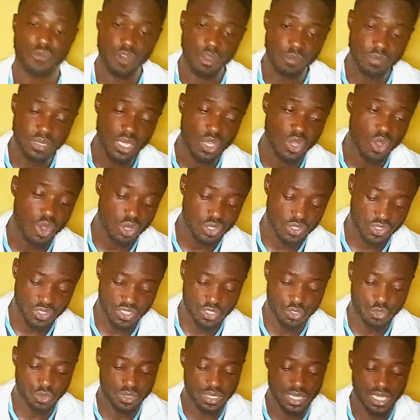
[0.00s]
from the
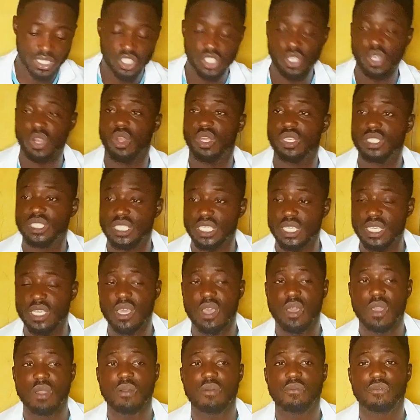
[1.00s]
causes to the
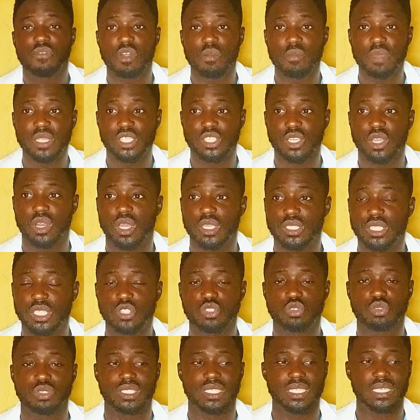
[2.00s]
etiology, from
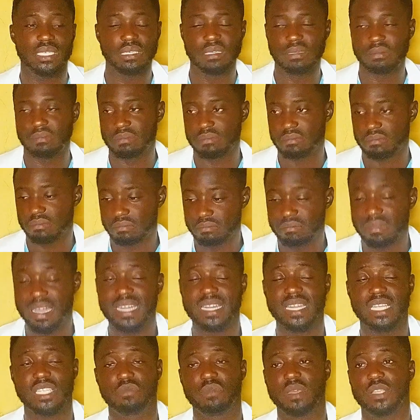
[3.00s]
etiology to the
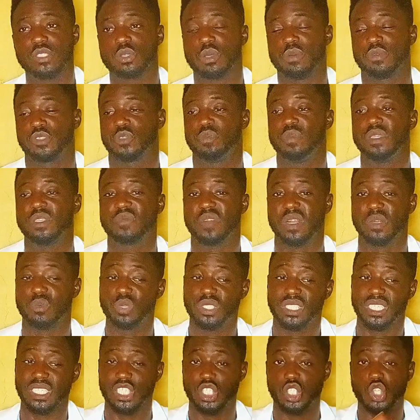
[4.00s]
management of Smith
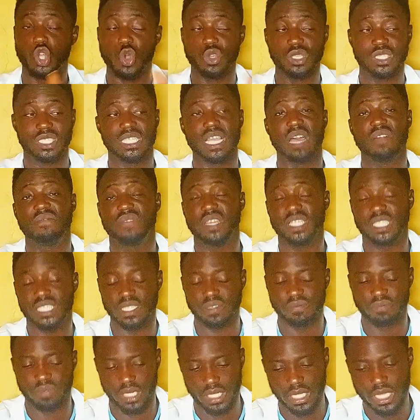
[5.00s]
fracture, which is
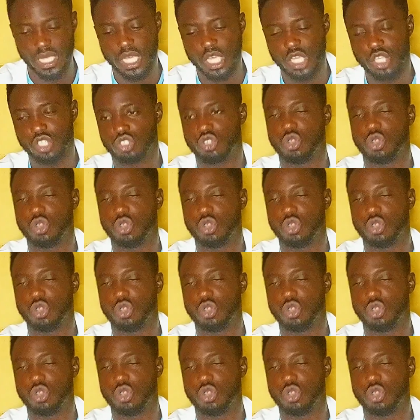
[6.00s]
conservatively.